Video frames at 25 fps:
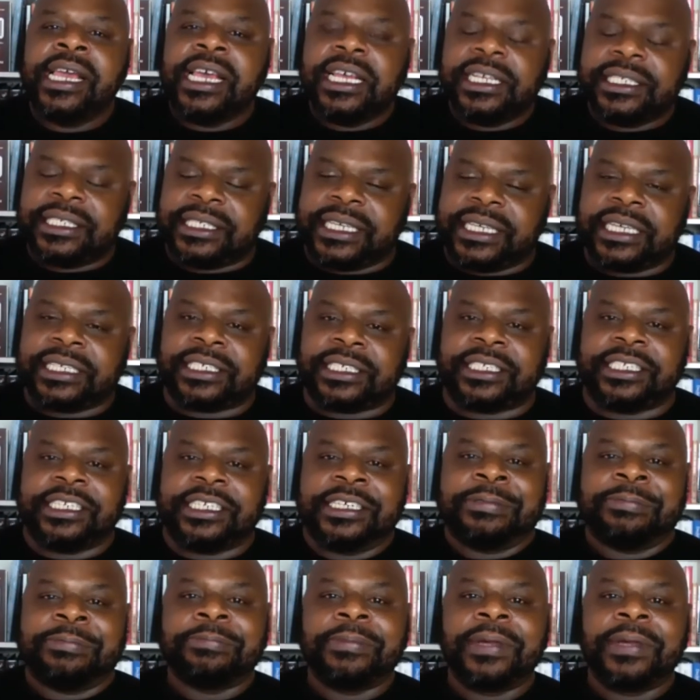
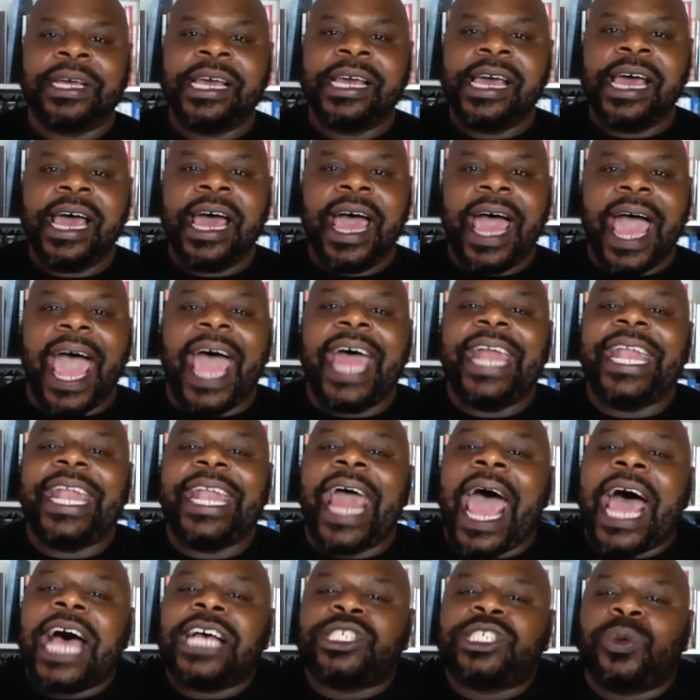system. And
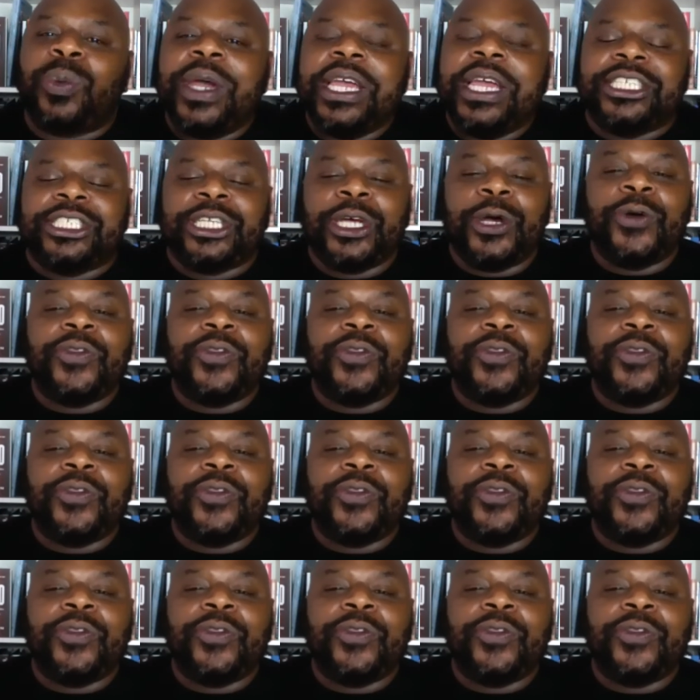as we do